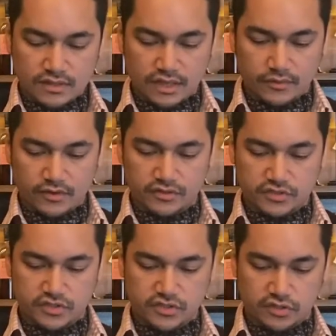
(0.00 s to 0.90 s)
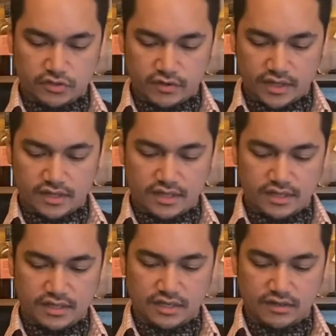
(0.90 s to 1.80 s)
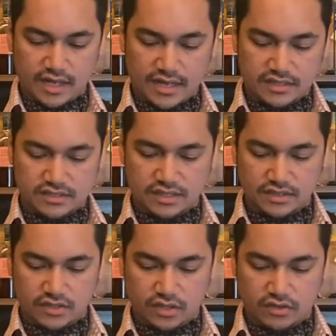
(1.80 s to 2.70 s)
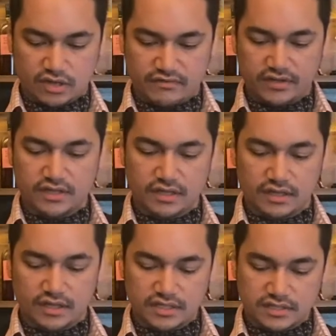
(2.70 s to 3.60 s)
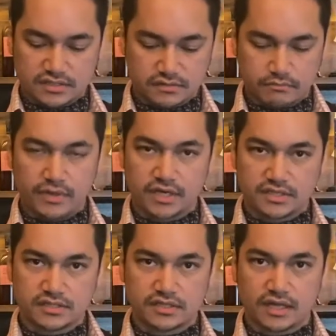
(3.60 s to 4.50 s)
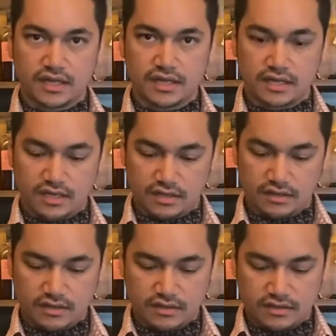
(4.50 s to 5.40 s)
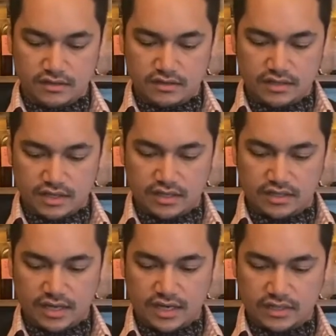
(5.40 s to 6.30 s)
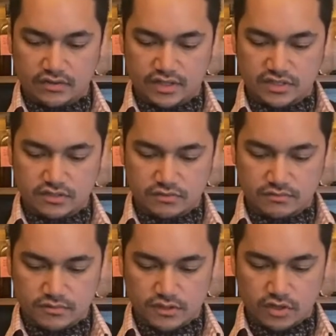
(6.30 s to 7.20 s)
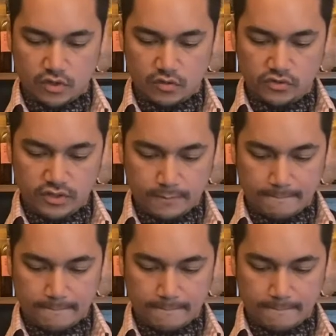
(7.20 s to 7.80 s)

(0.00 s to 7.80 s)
I'm going to stir it in the glass until everything gets mixed and the cocktail gets cold.